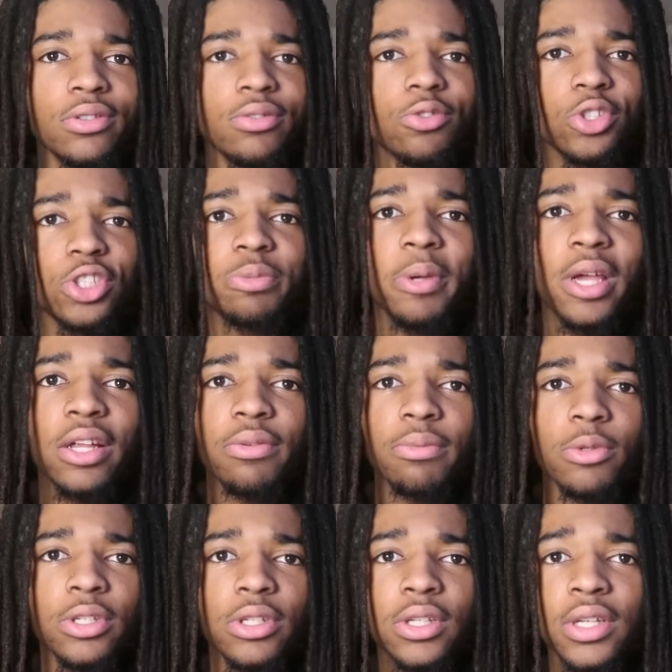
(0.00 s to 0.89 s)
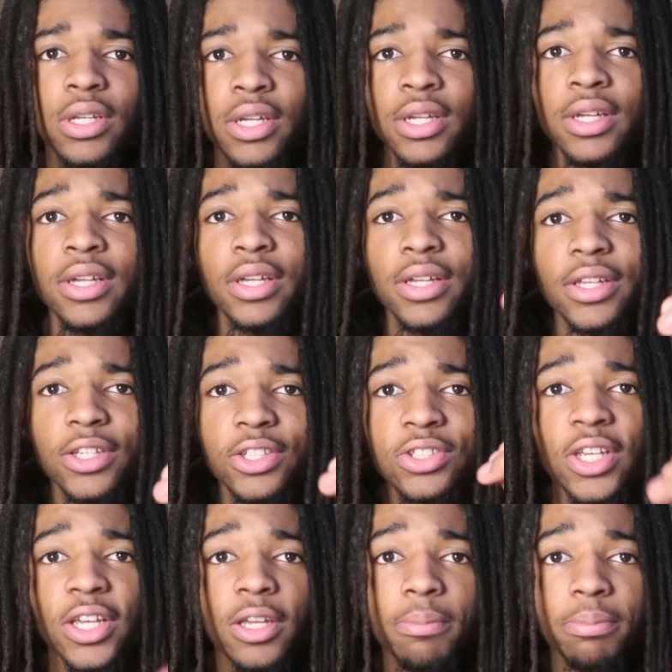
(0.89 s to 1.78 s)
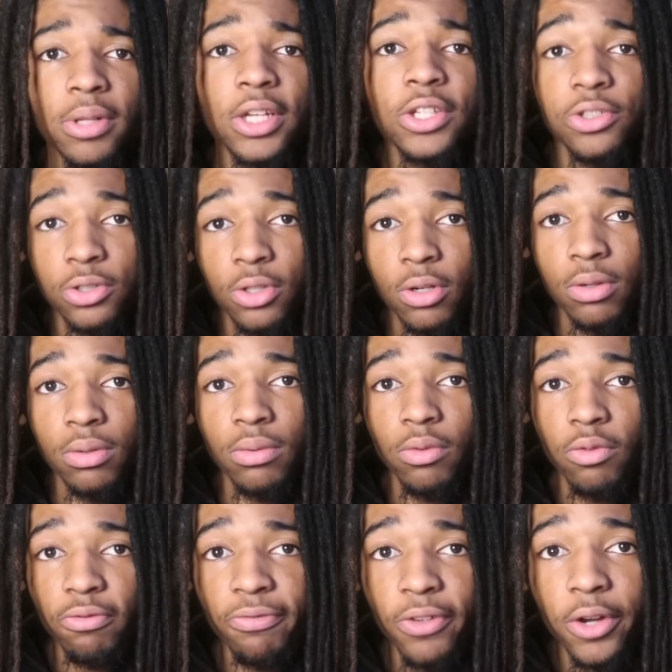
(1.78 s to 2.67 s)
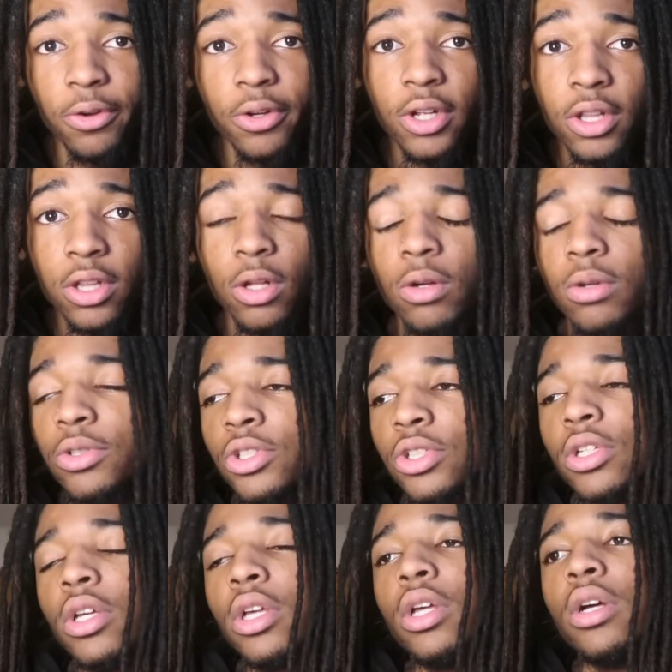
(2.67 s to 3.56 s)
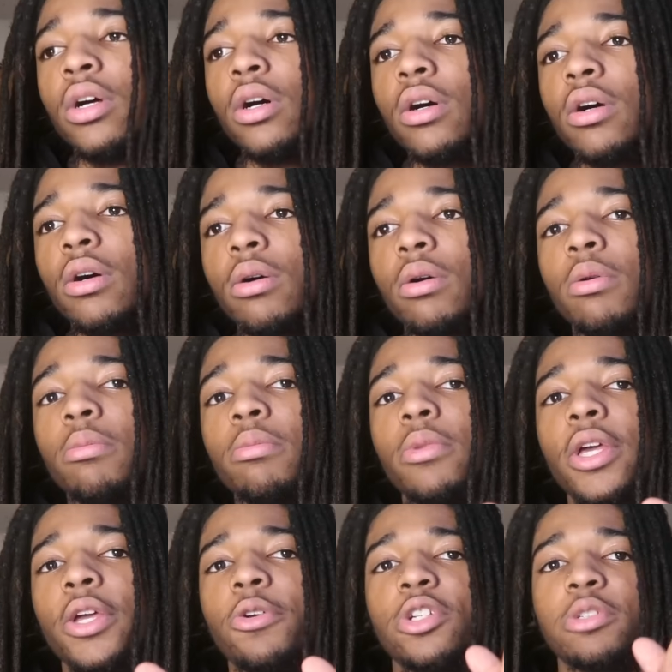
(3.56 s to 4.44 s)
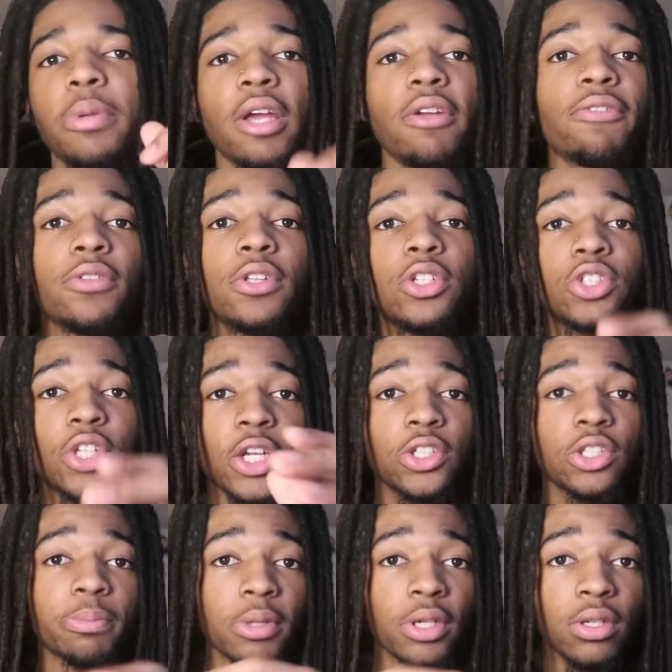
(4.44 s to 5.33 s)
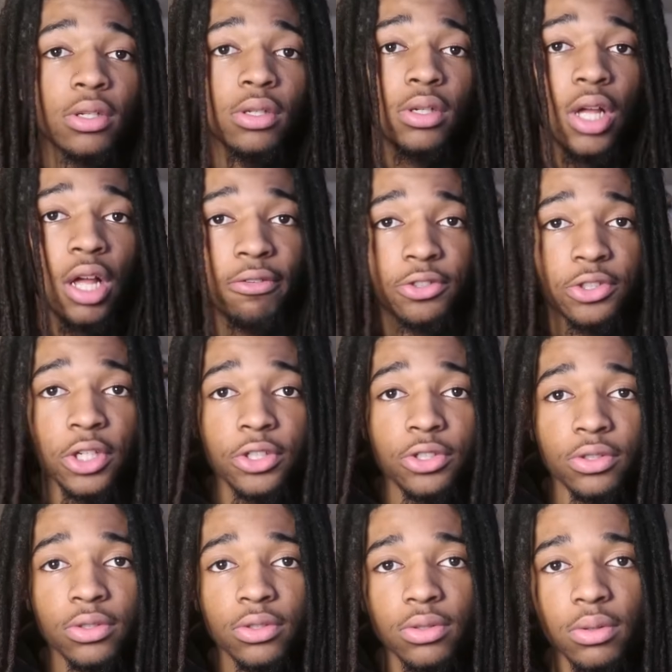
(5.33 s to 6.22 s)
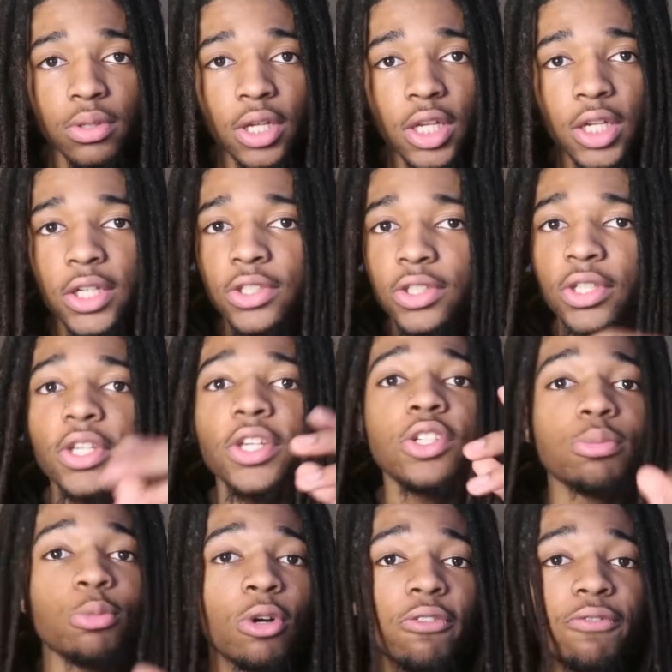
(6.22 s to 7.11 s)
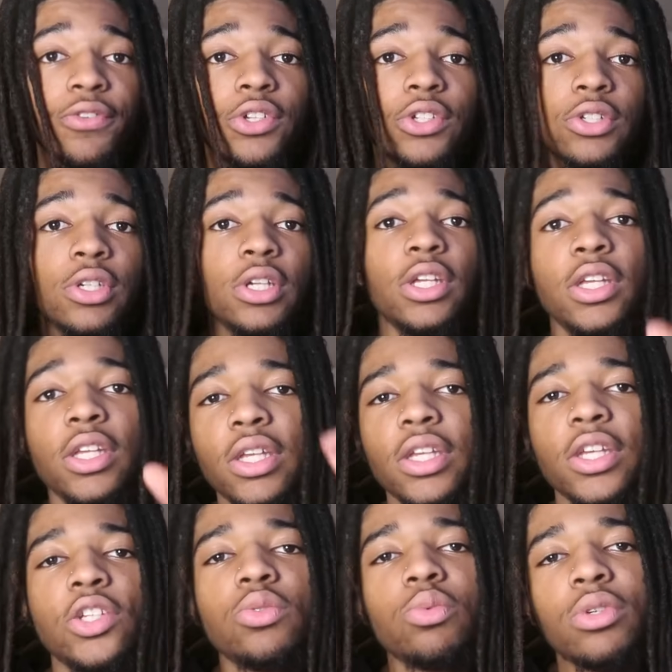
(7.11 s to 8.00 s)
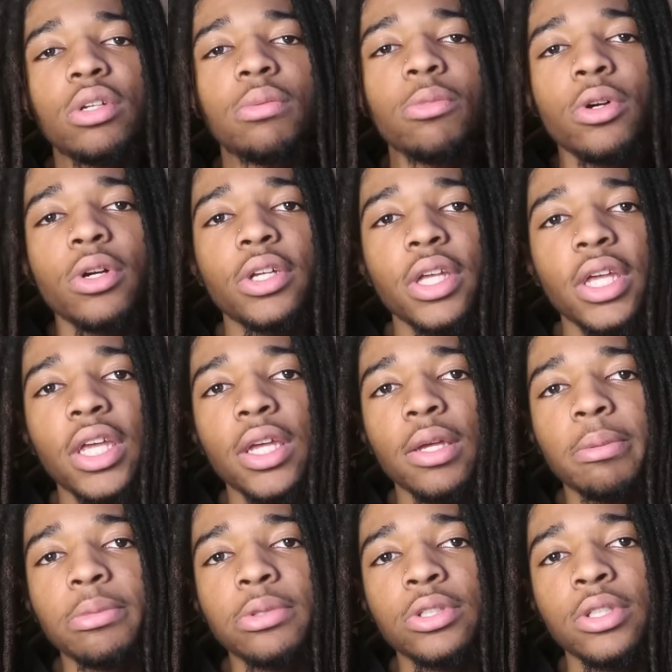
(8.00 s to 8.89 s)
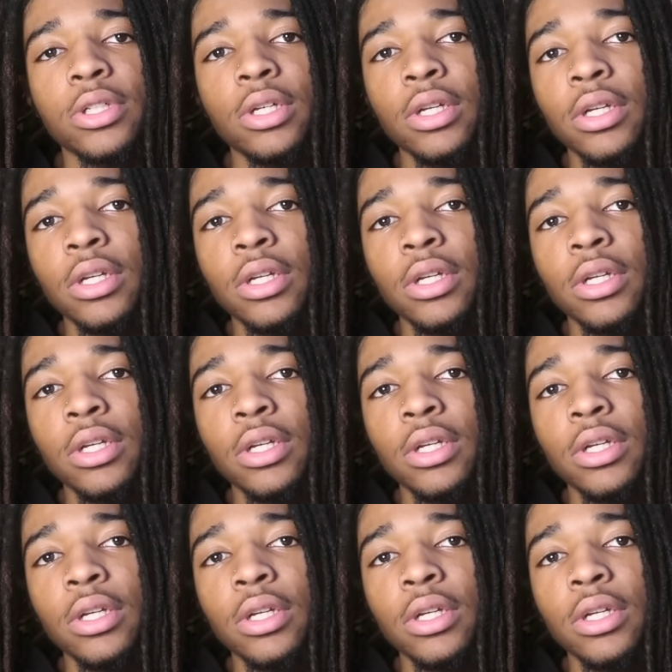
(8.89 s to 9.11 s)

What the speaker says: respectively, is second place though, very close. And respectfully, Chet should be in the conversations, okay? Because he is more efficient and he is winning more games.